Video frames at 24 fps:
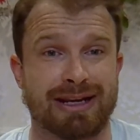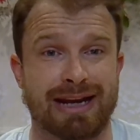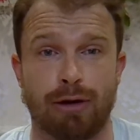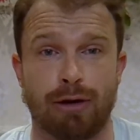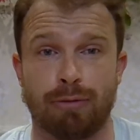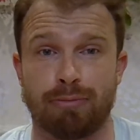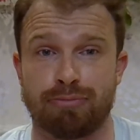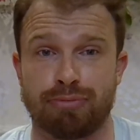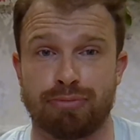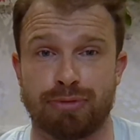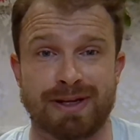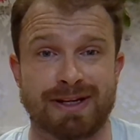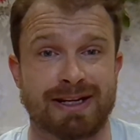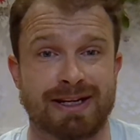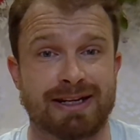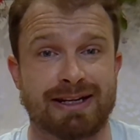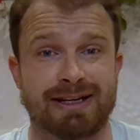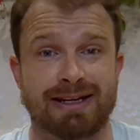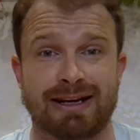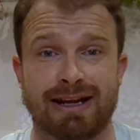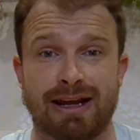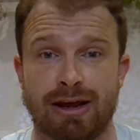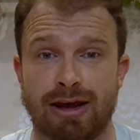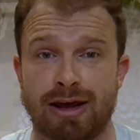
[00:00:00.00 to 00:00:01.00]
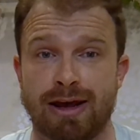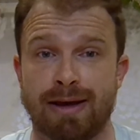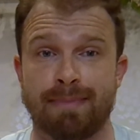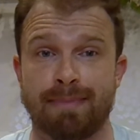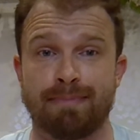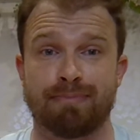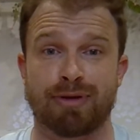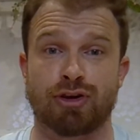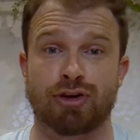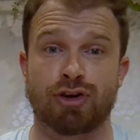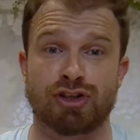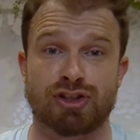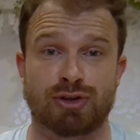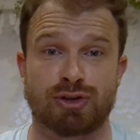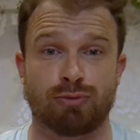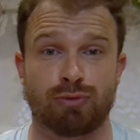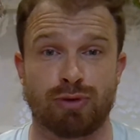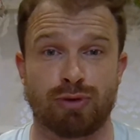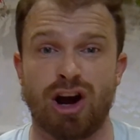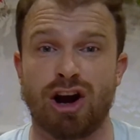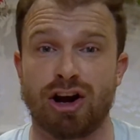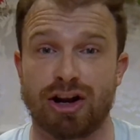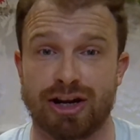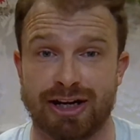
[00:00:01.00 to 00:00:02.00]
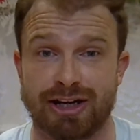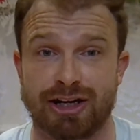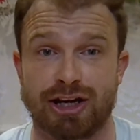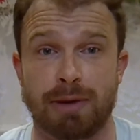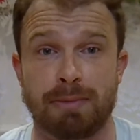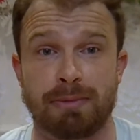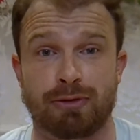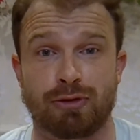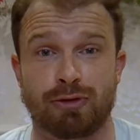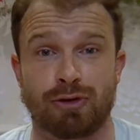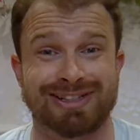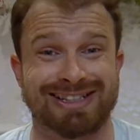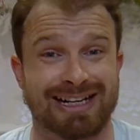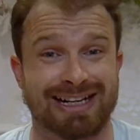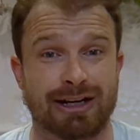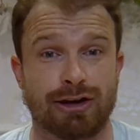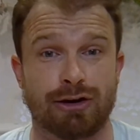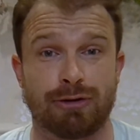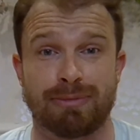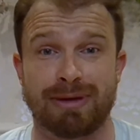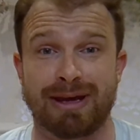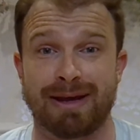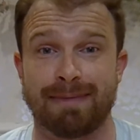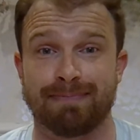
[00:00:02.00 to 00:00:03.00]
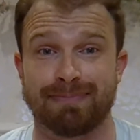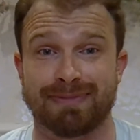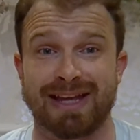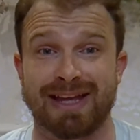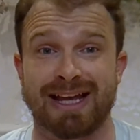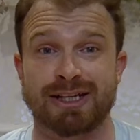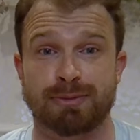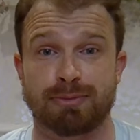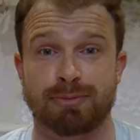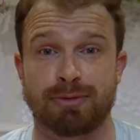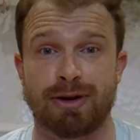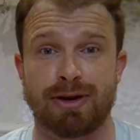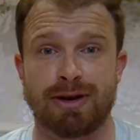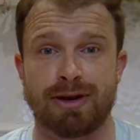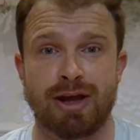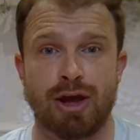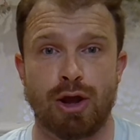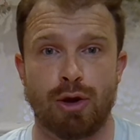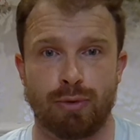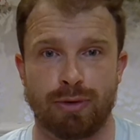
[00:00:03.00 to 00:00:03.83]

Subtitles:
being outbidded, because we are going to come across a little bit desperate.